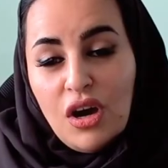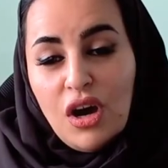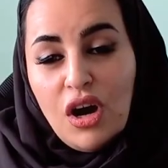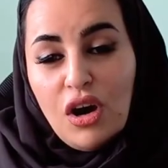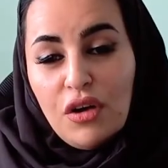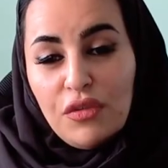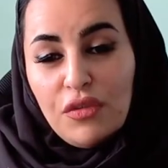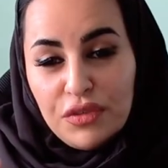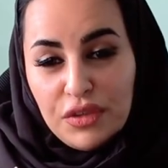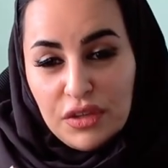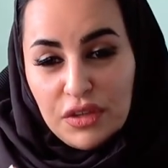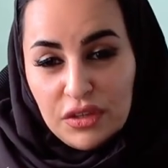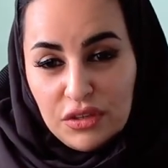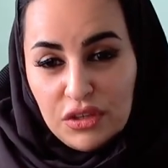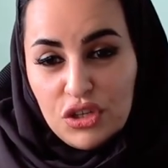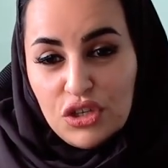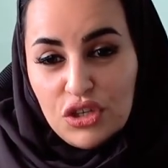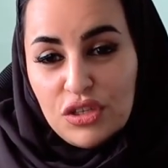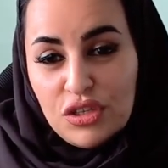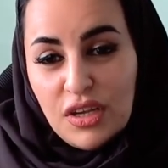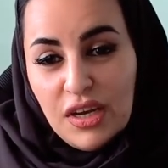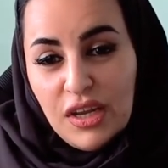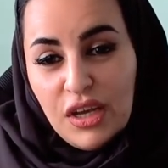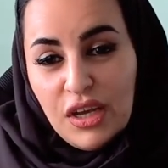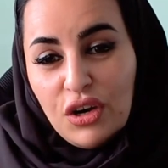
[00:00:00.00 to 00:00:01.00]
of the
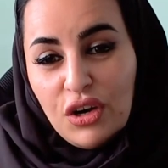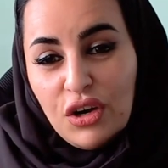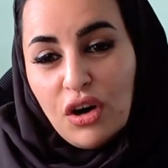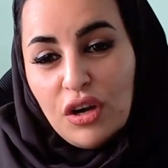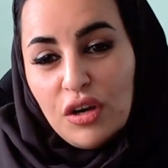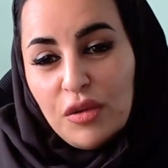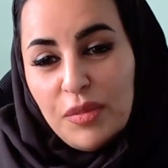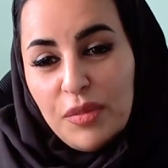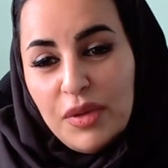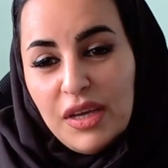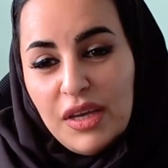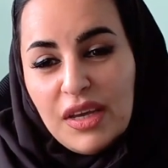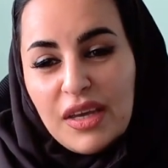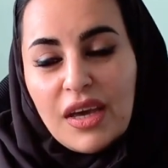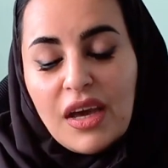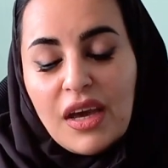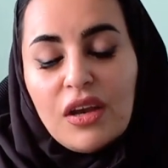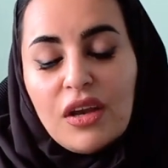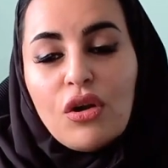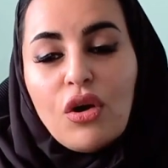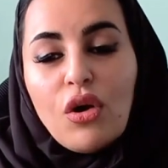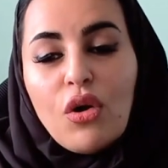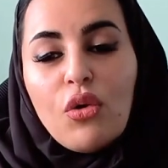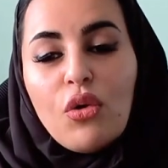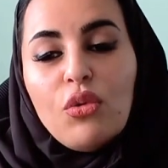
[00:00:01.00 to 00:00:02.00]
digital economy
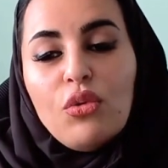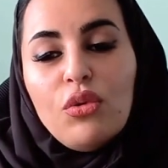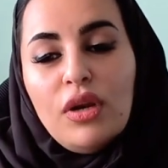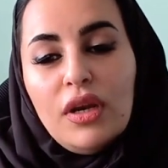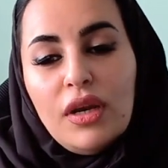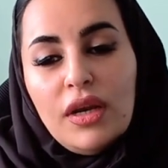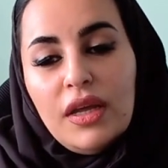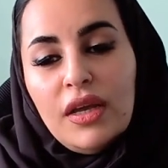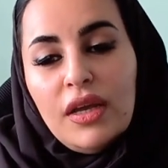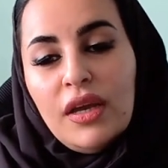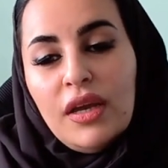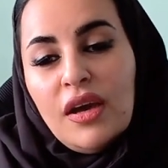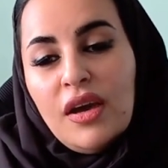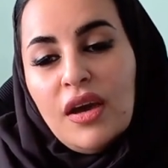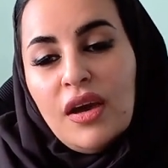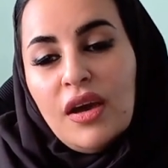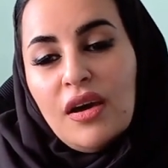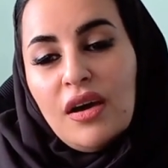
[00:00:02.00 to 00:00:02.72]
can only